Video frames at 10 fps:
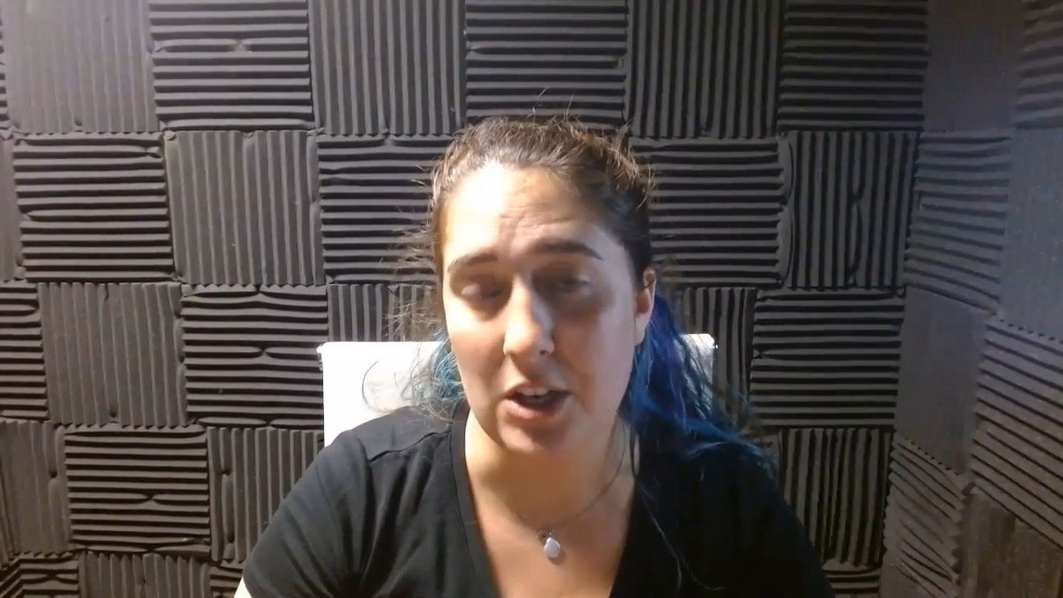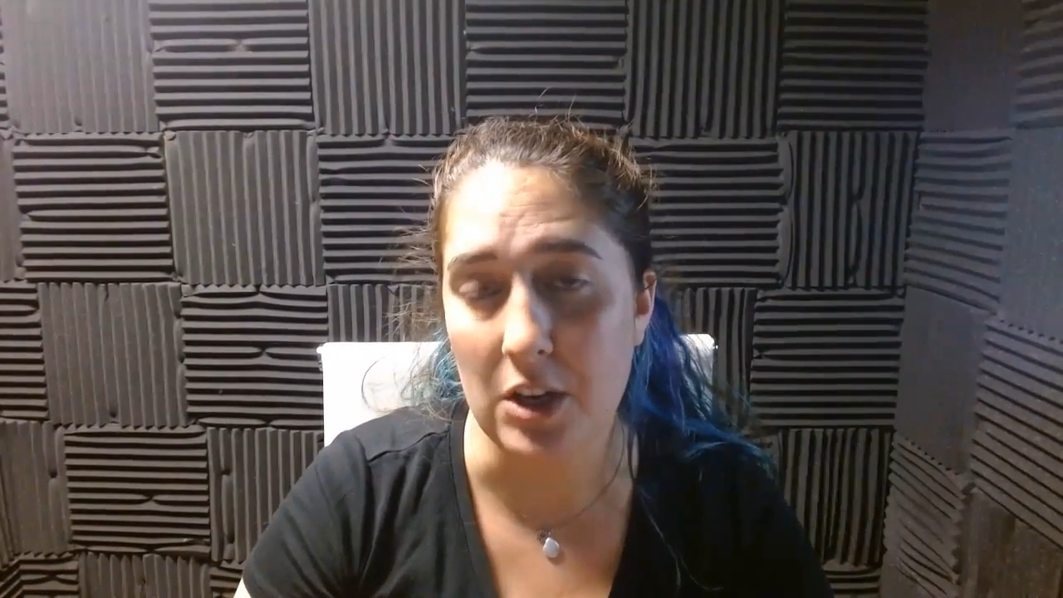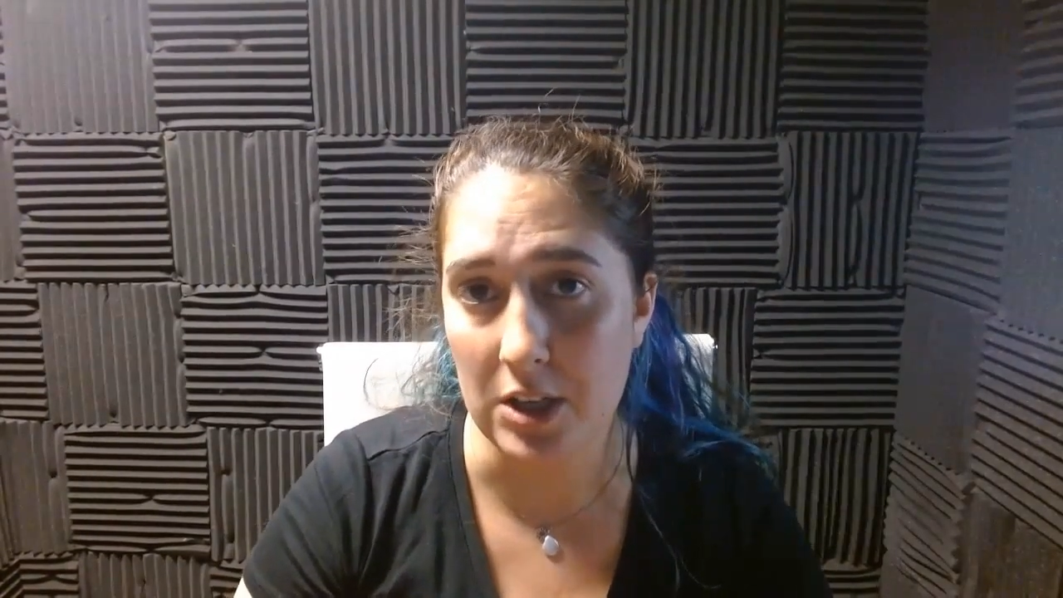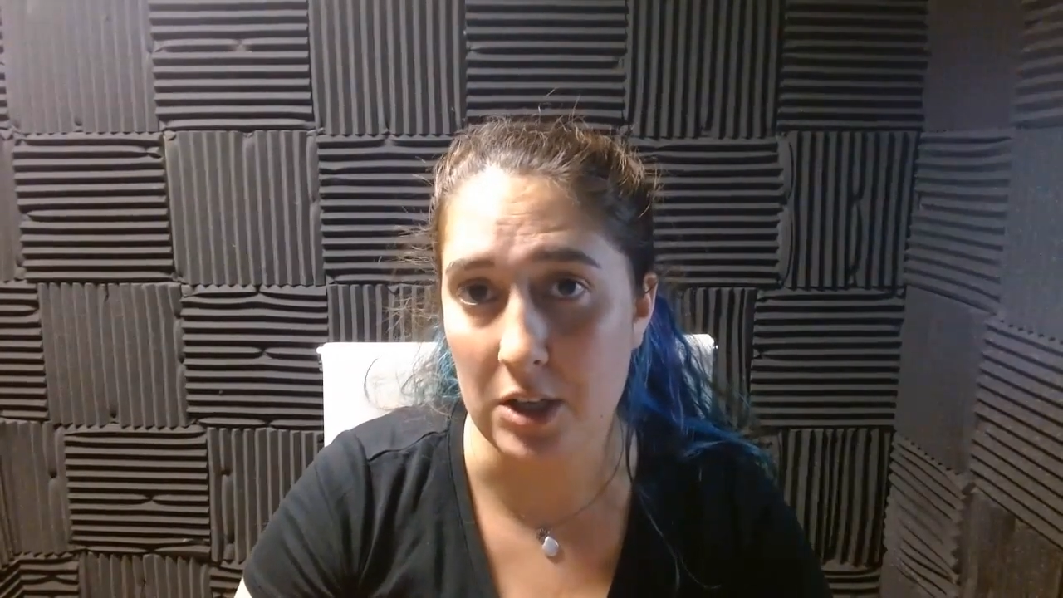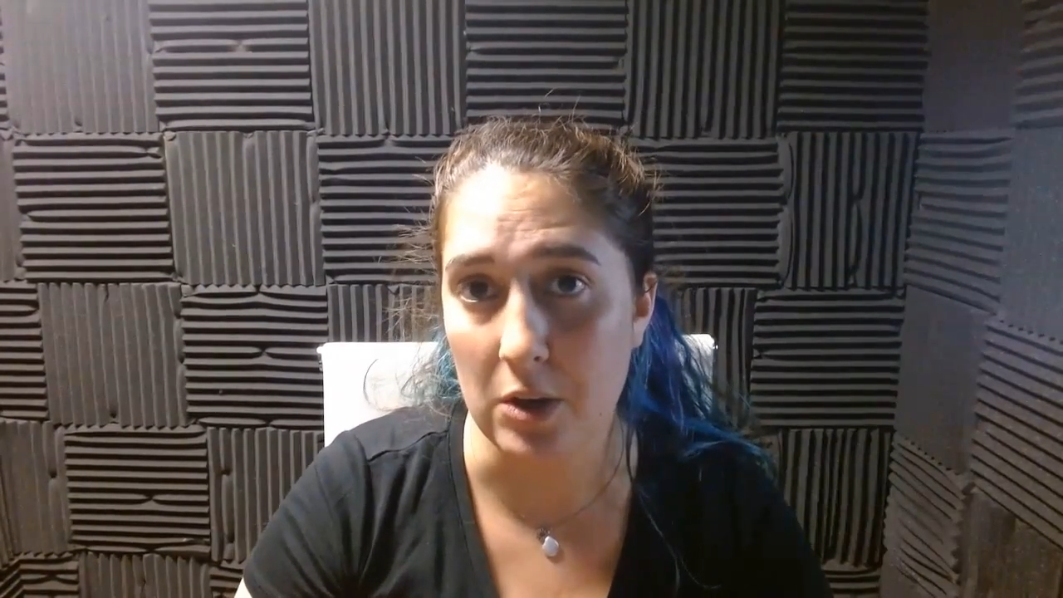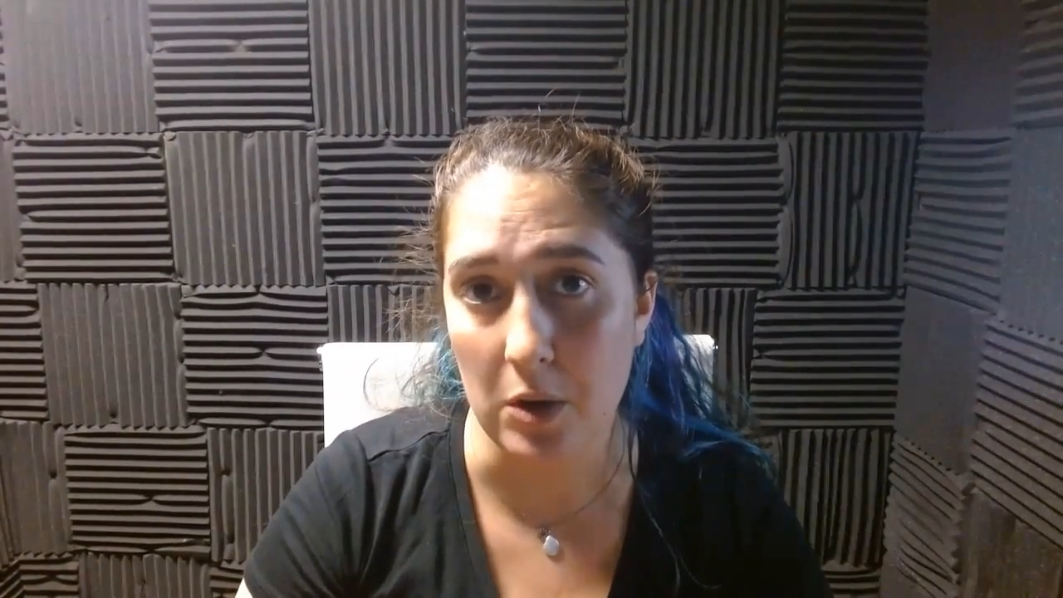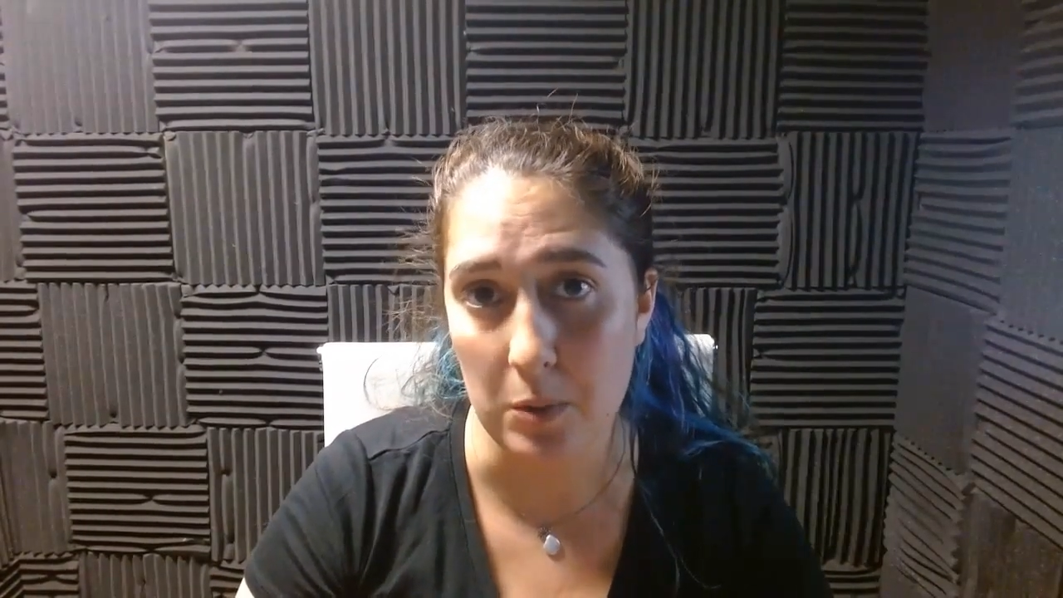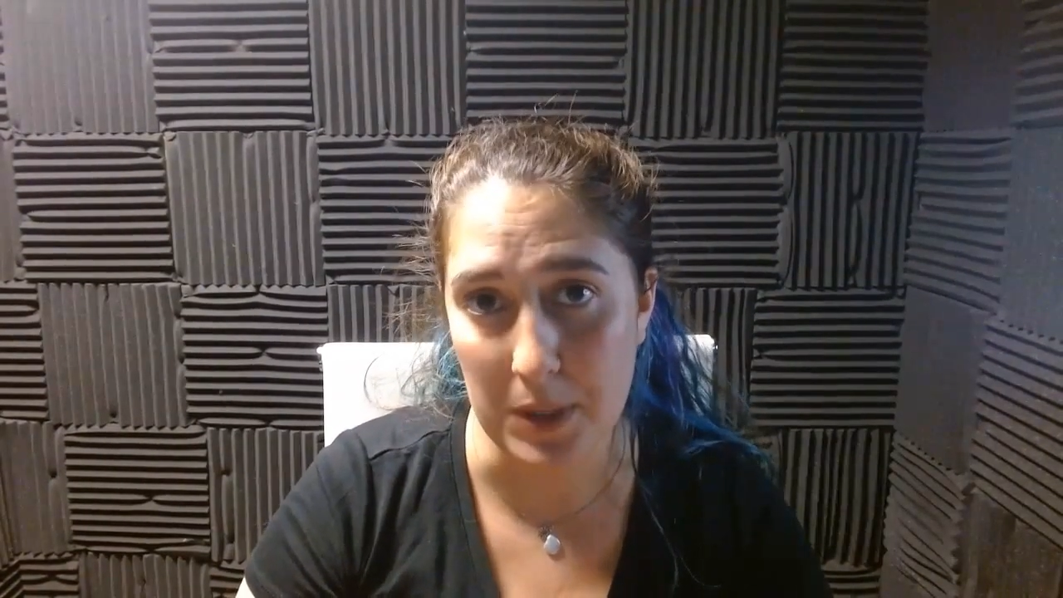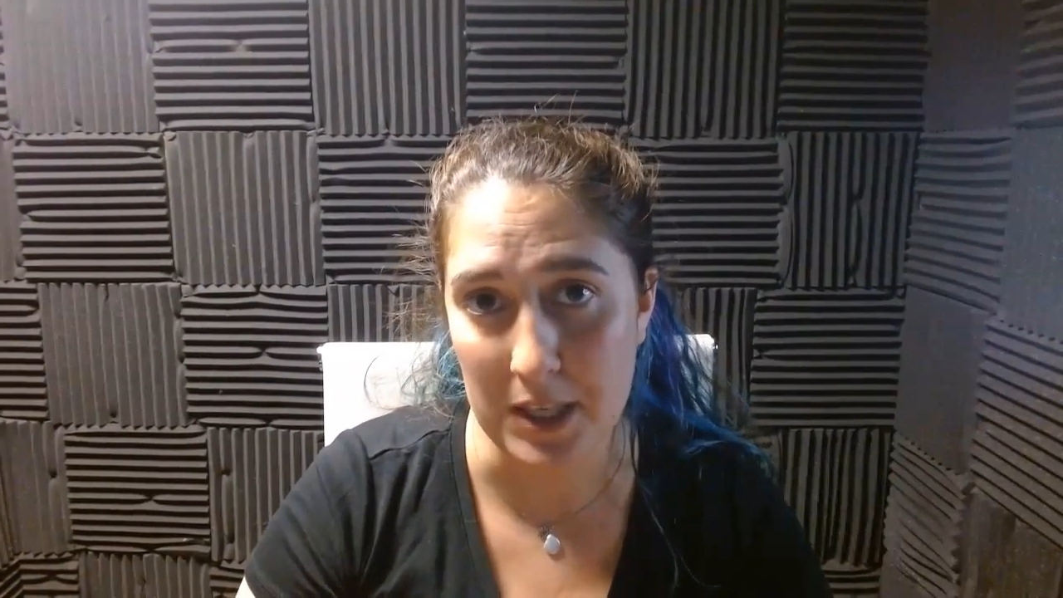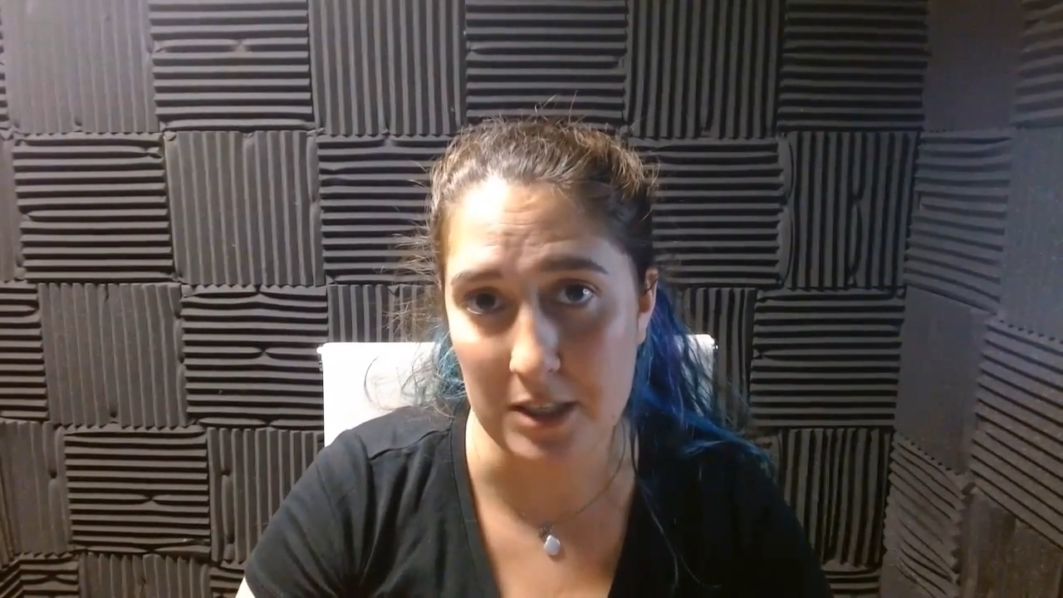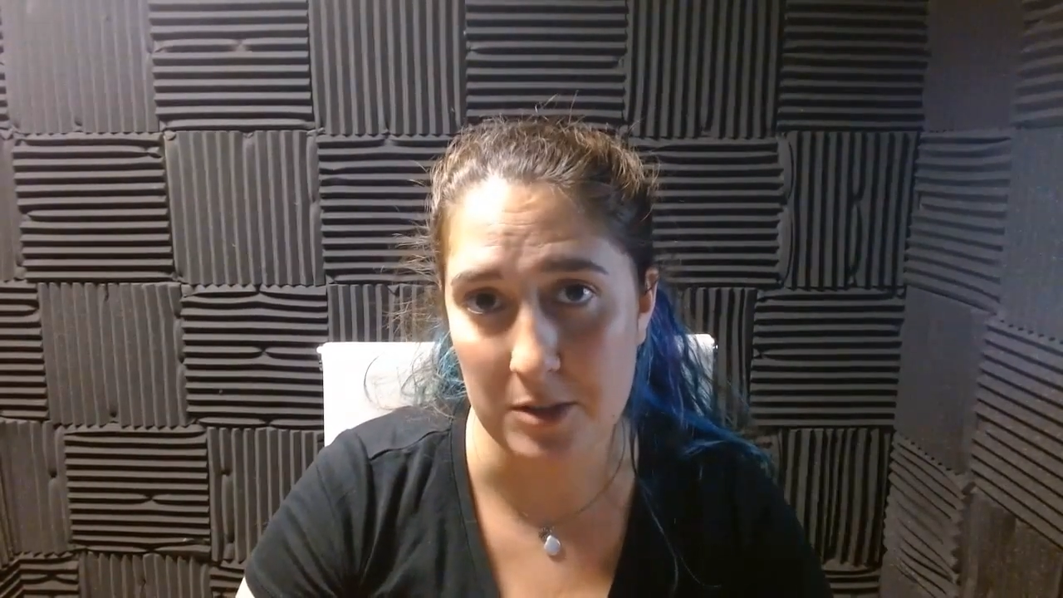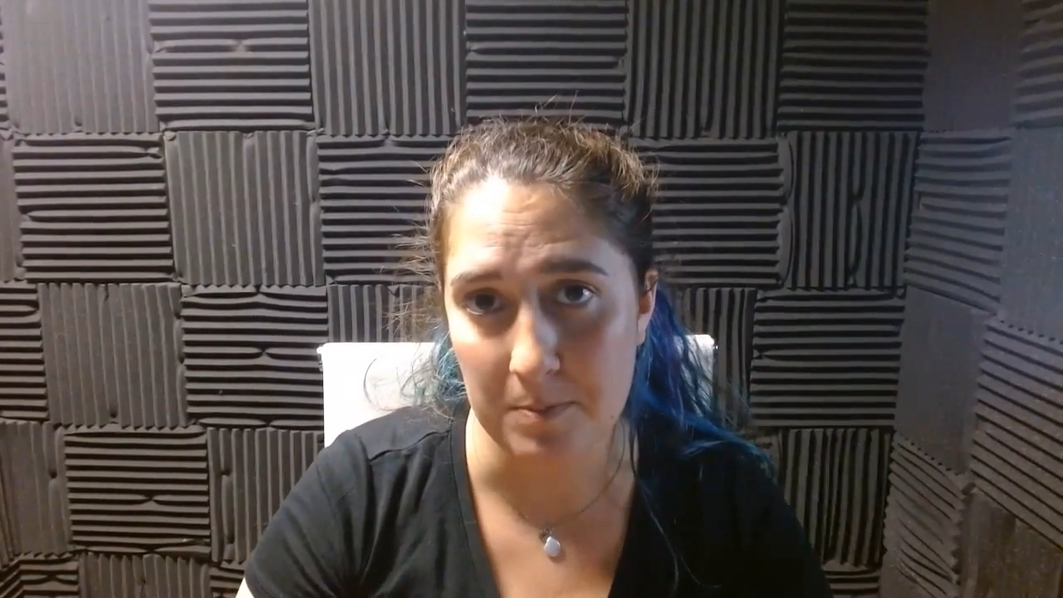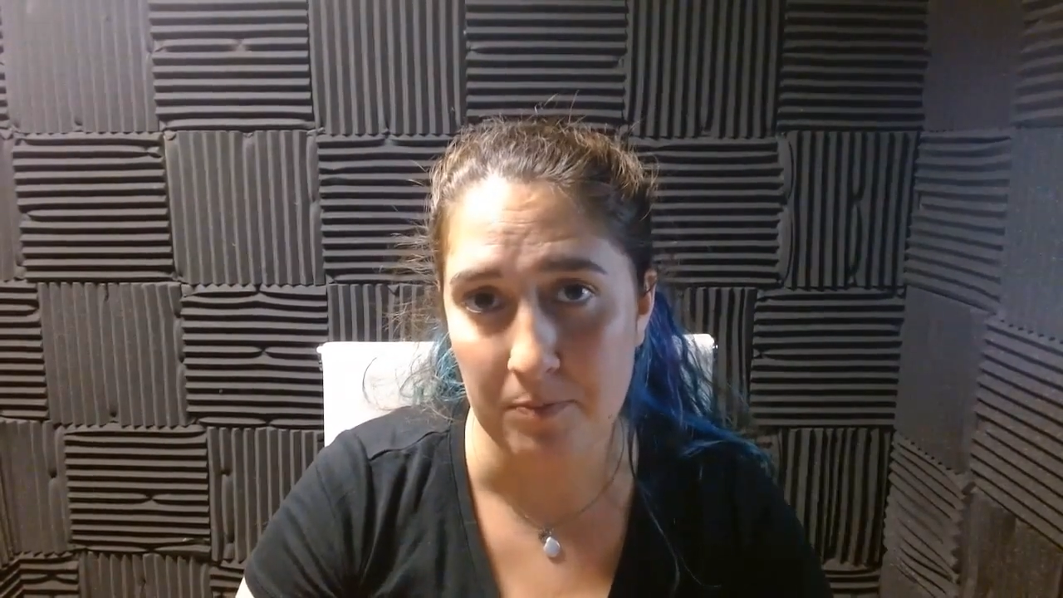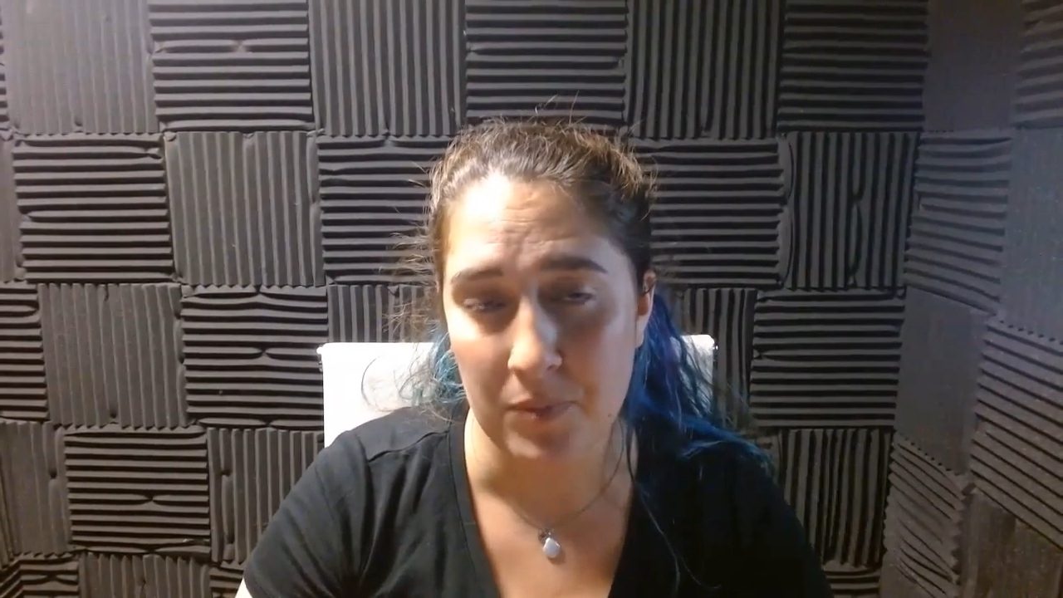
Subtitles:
on your homepage.